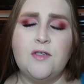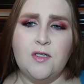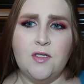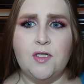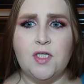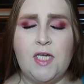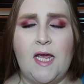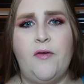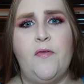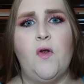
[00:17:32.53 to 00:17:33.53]
she
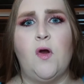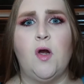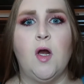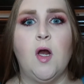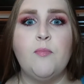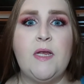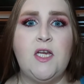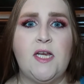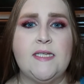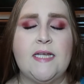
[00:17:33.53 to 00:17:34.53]
had her
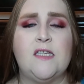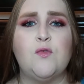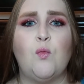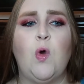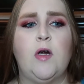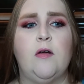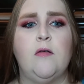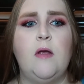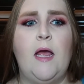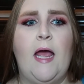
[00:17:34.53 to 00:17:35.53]
PJ sets were
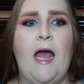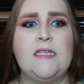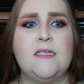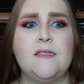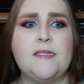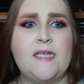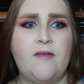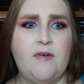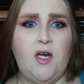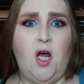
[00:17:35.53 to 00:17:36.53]
at
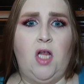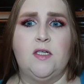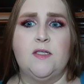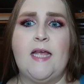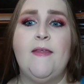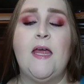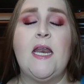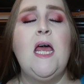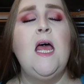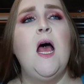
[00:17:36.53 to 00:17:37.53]
$70. And then
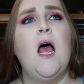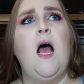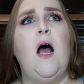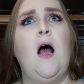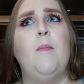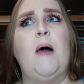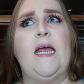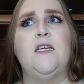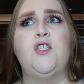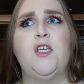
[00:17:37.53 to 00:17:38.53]
I
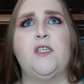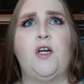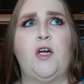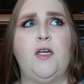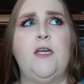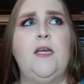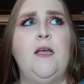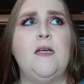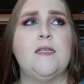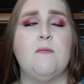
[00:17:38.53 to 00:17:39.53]
had just heard,
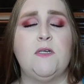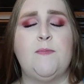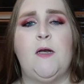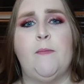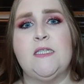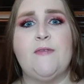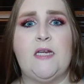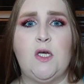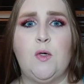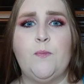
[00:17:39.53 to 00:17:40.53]
because I watched Peter Monn's
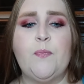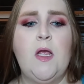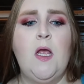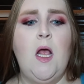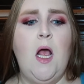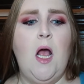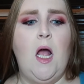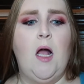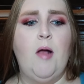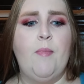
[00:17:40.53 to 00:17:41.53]
video,
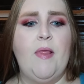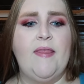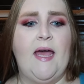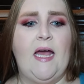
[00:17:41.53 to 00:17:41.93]
that